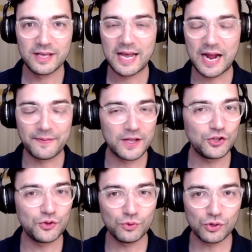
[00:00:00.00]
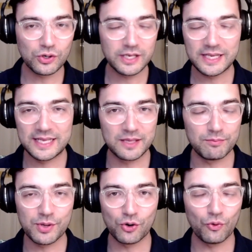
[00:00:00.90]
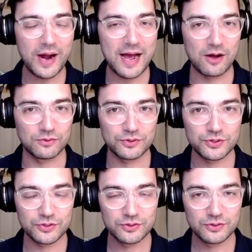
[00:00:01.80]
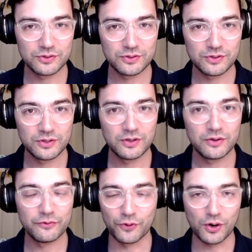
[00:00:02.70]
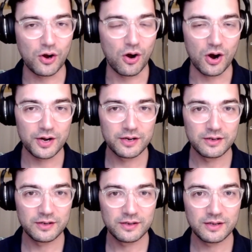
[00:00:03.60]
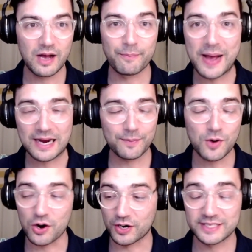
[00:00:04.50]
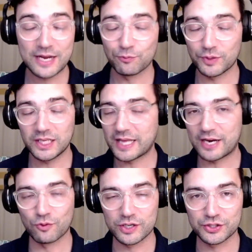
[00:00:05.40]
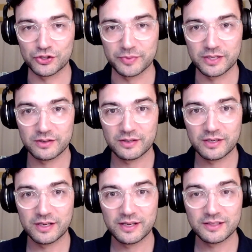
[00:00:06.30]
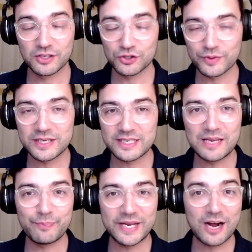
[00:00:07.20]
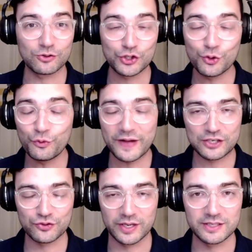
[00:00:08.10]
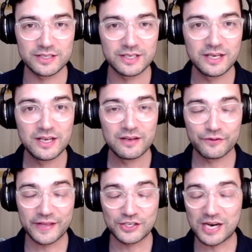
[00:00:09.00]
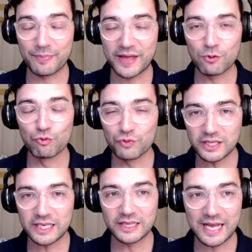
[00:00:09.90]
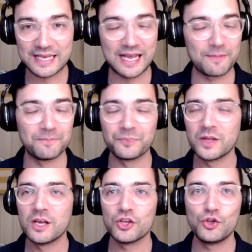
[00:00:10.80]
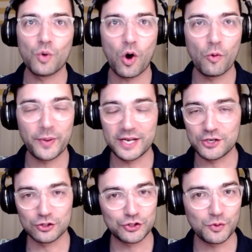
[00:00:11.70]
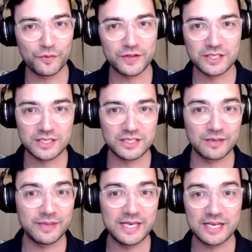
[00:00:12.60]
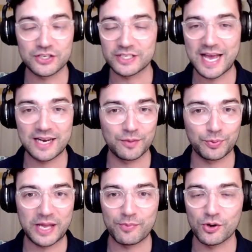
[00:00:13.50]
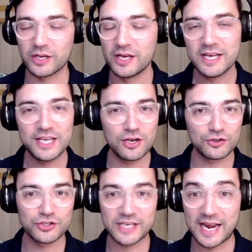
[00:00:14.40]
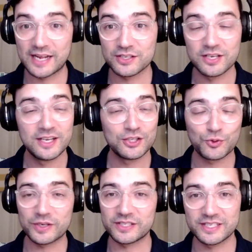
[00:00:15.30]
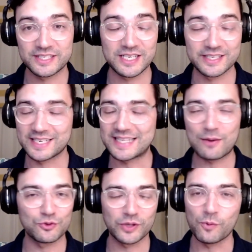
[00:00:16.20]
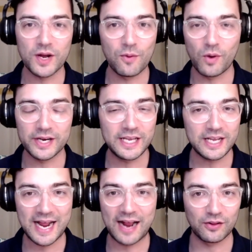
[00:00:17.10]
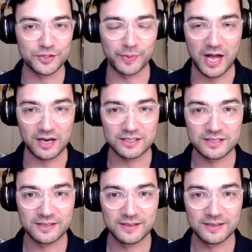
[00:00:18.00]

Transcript: And then you look in the middle rounds for a guard, a backup guard, because they really like Royce Newman. There's a reason he beat out 2 veterans for that job. They really like him. You hope in year 2 of the system, he gets his head in the playbook. He understands twists and stunts because that was really one-on-one. He could handle his blocks.